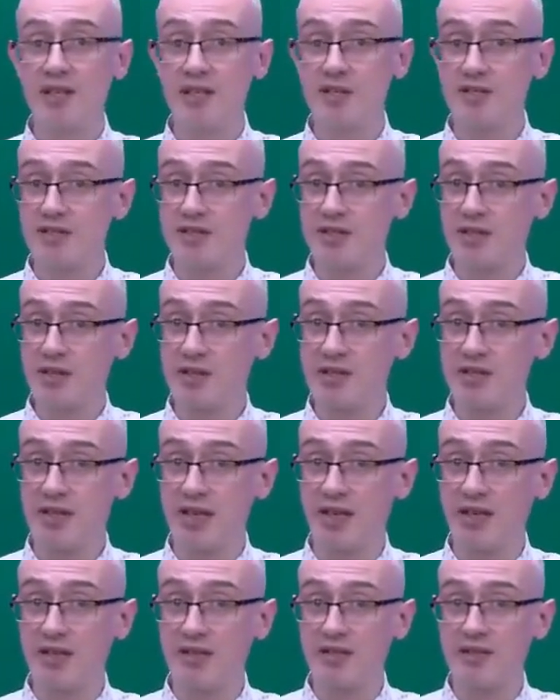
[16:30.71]
is
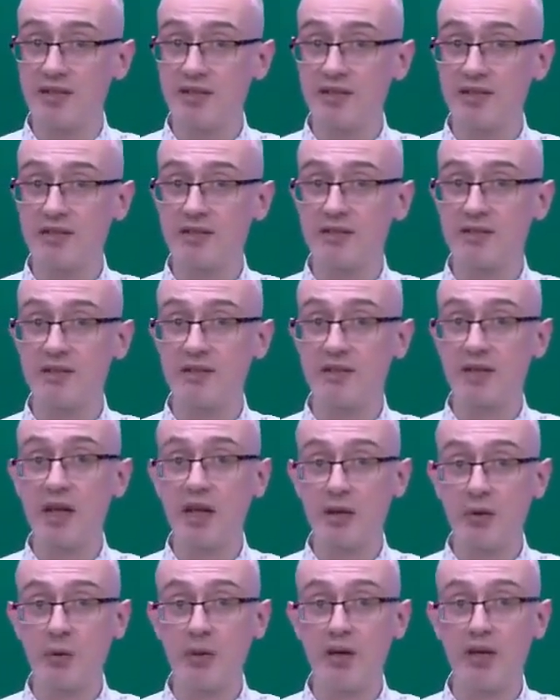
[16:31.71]
succinct
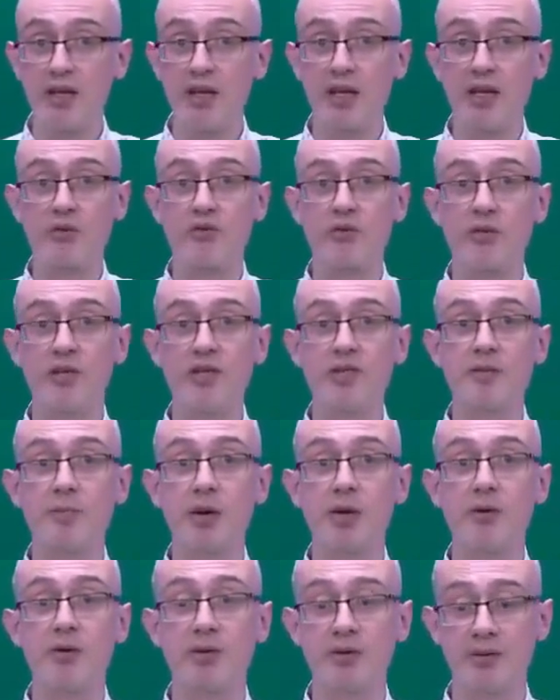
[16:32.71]
and quite naturally
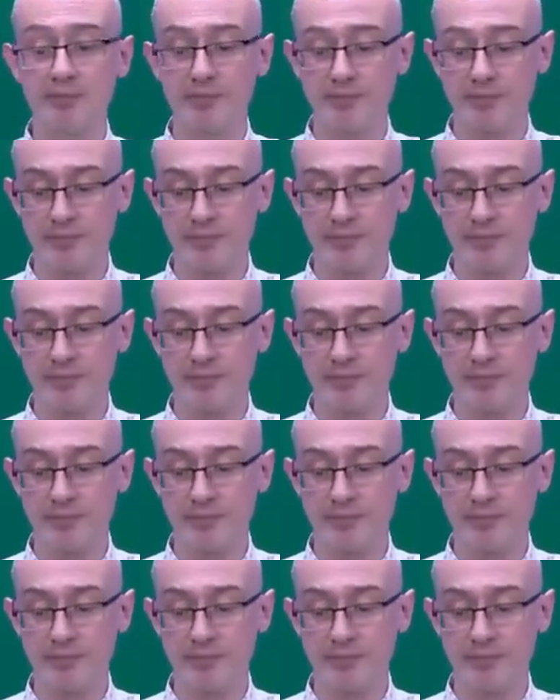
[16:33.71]
spoken.